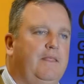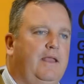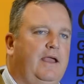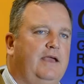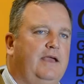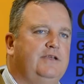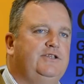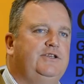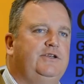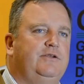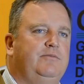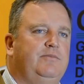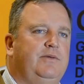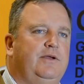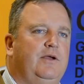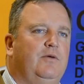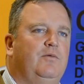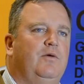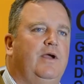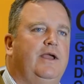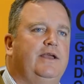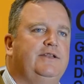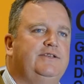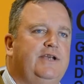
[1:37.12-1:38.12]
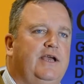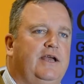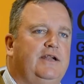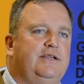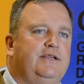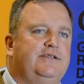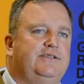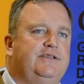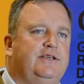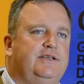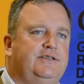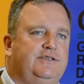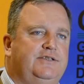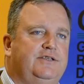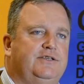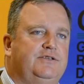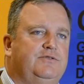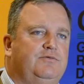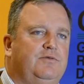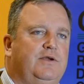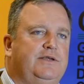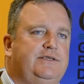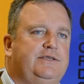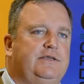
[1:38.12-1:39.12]
As you'd be aware, GRDC has
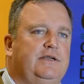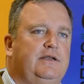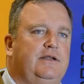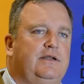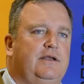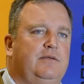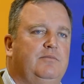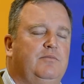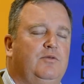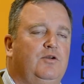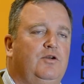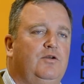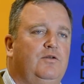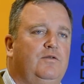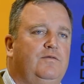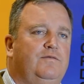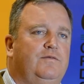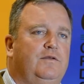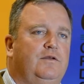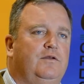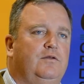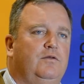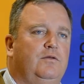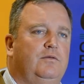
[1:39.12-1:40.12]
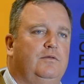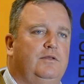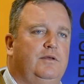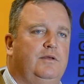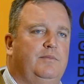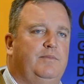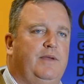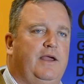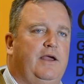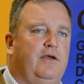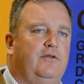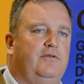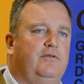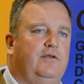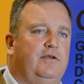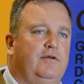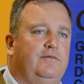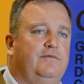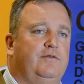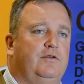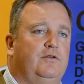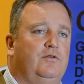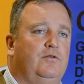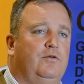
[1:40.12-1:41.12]
just recently moved the, the boundary
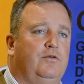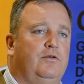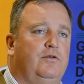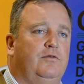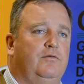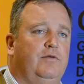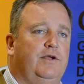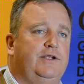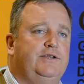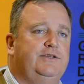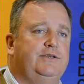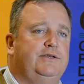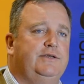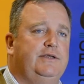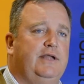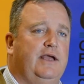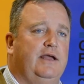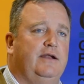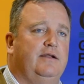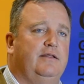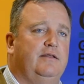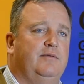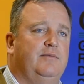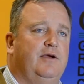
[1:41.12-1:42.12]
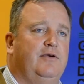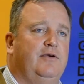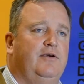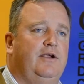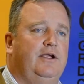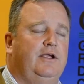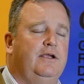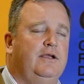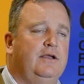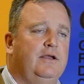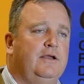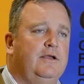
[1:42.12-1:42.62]
of the northern region down to the Murray.